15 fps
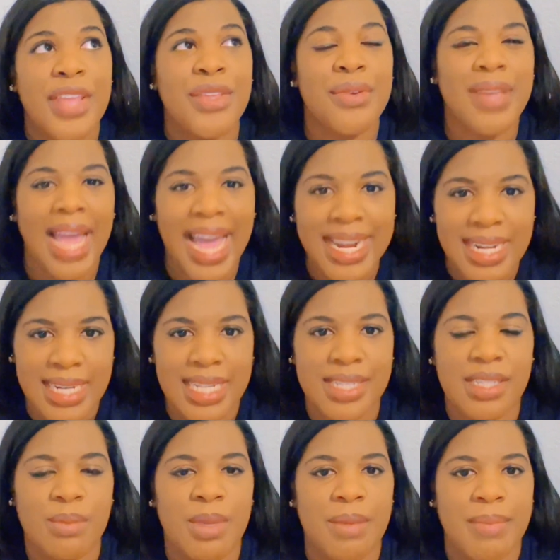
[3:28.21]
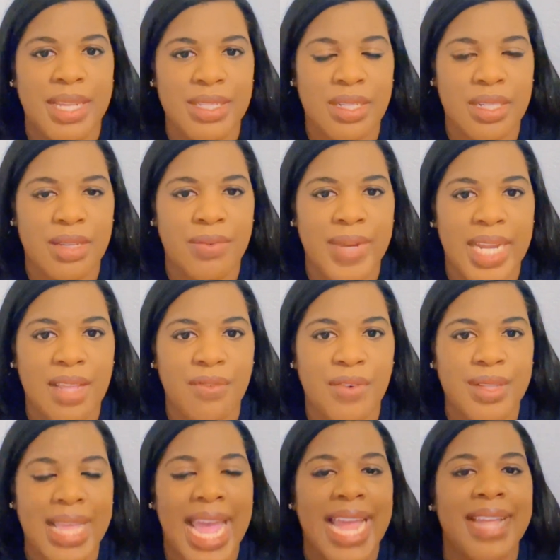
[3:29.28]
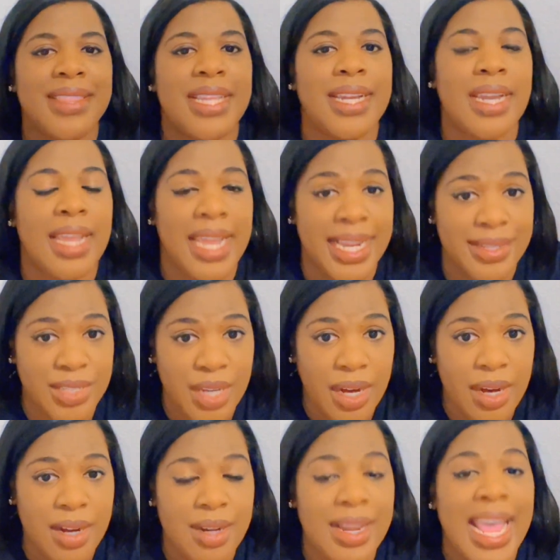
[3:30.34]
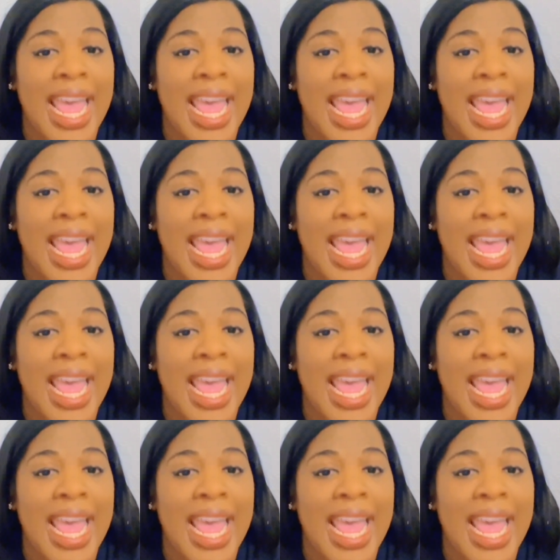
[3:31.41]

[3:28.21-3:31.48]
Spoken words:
You kind of need to be mentally ready for that, and then in turn